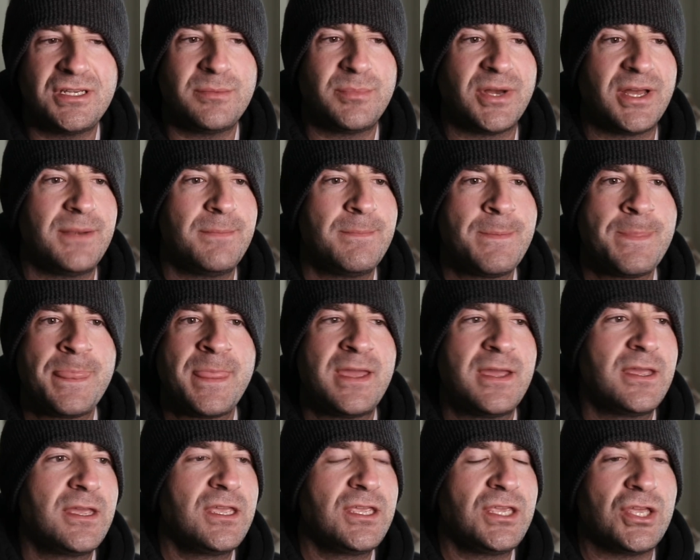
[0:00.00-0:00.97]
But,
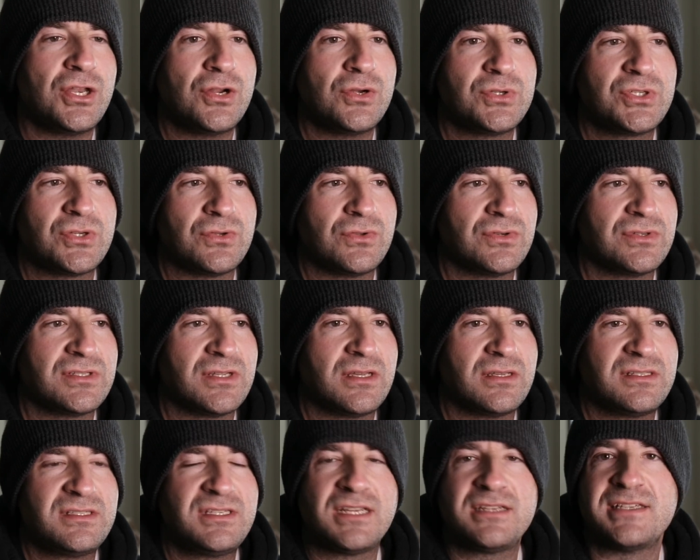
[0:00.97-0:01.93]
so there's a
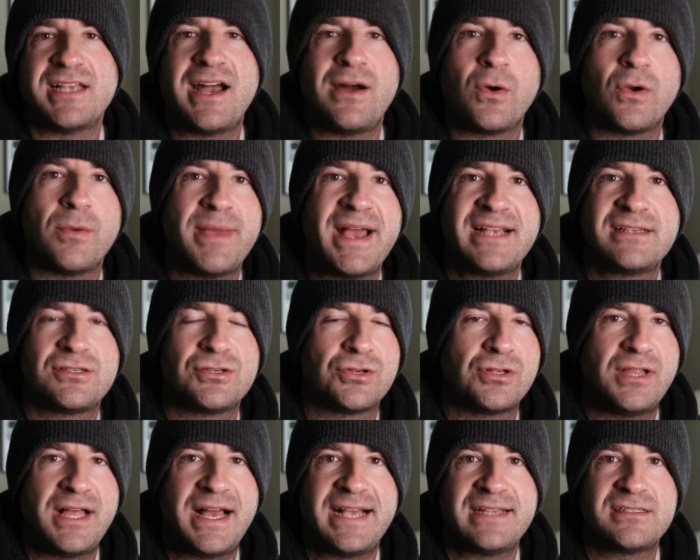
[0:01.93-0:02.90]
6-hour
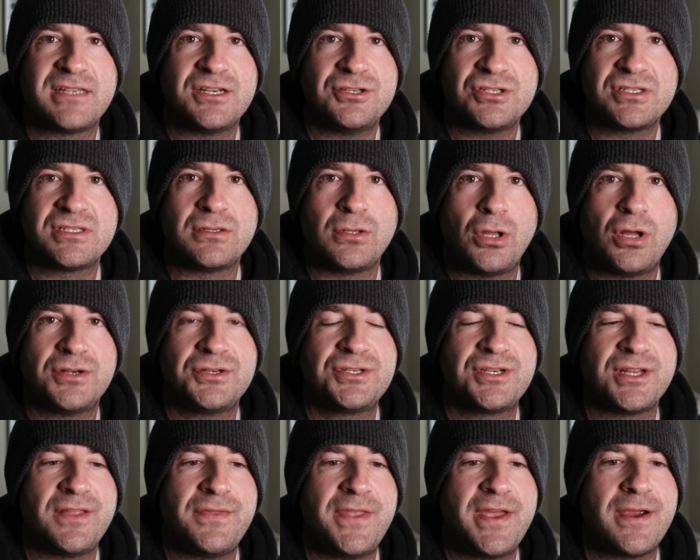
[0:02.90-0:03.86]
masterclass I just launched
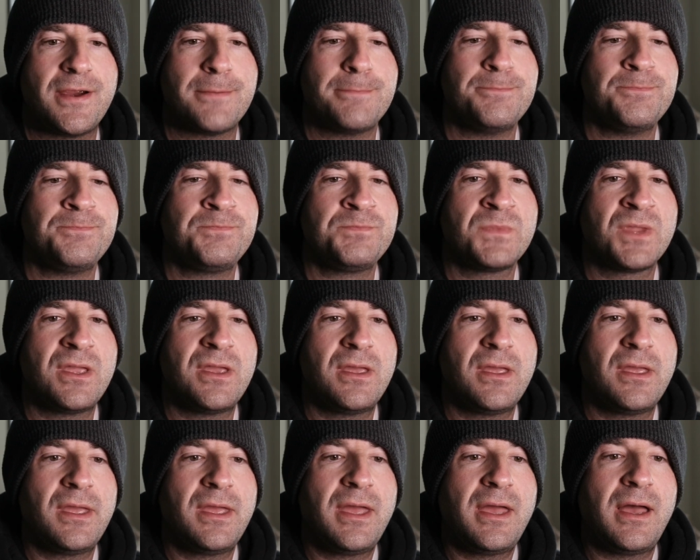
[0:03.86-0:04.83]
on there.
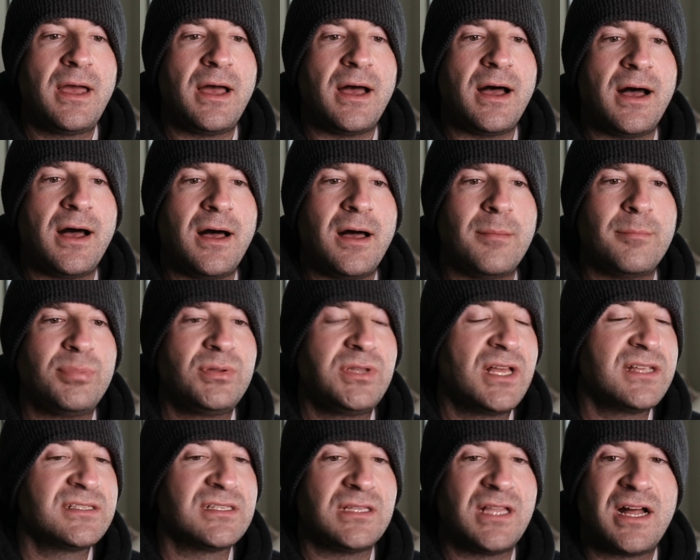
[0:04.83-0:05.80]

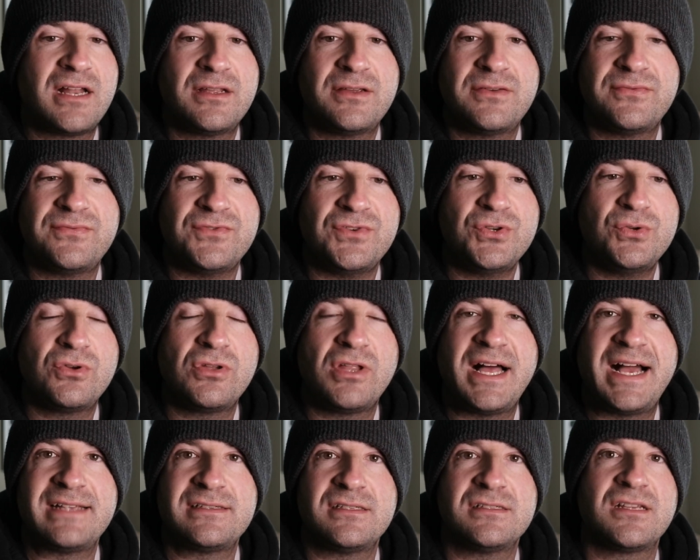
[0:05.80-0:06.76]
Plus a lot of new
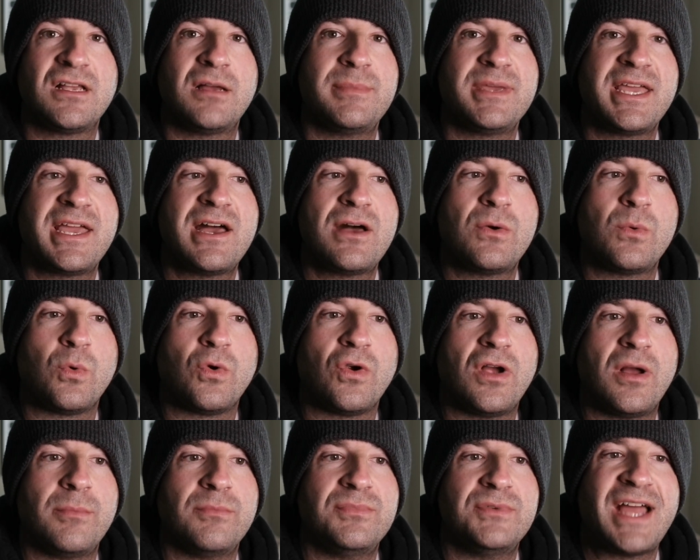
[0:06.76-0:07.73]
classes coming out where
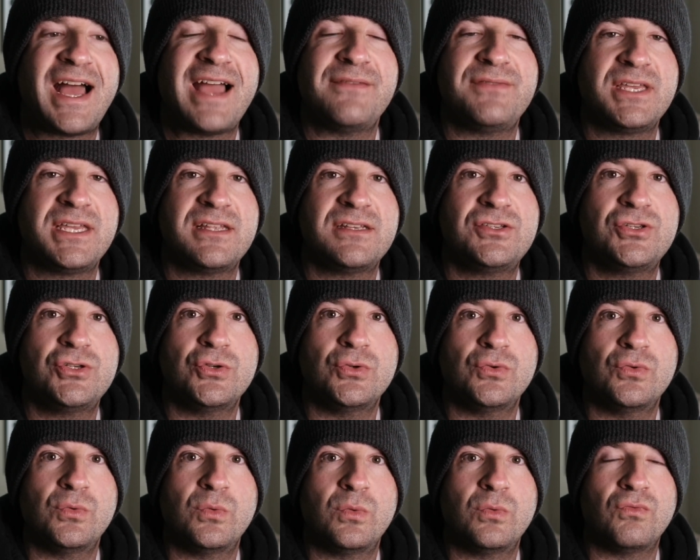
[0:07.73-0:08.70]
I'm diving
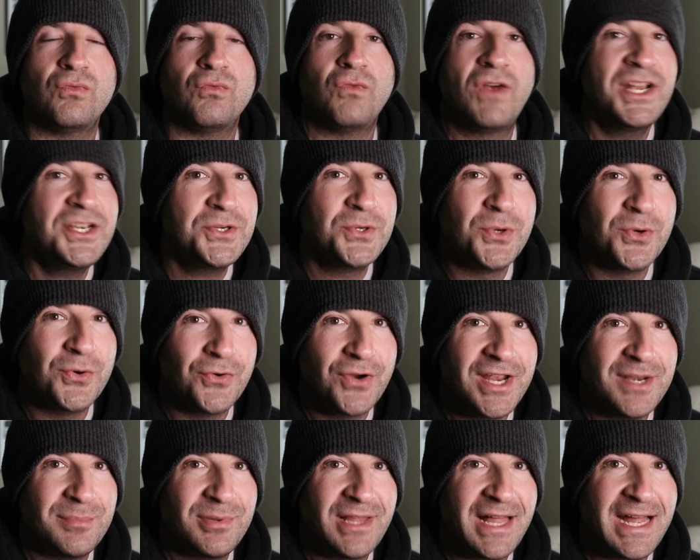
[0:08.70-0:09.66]
into
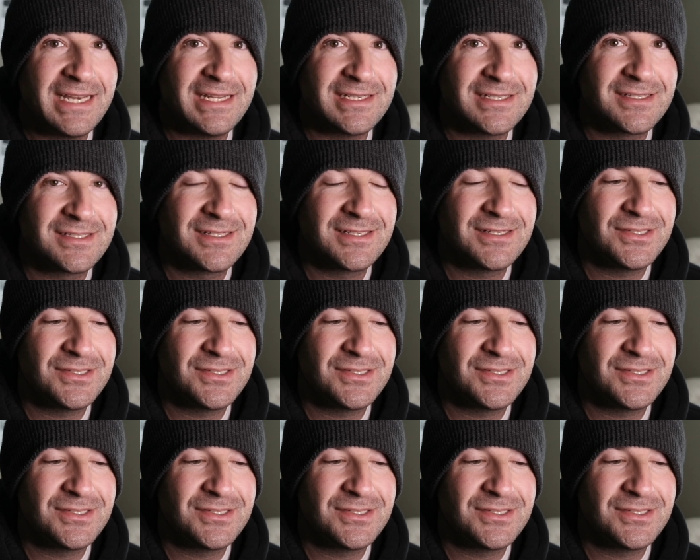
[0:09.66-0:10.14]
retrograde planets.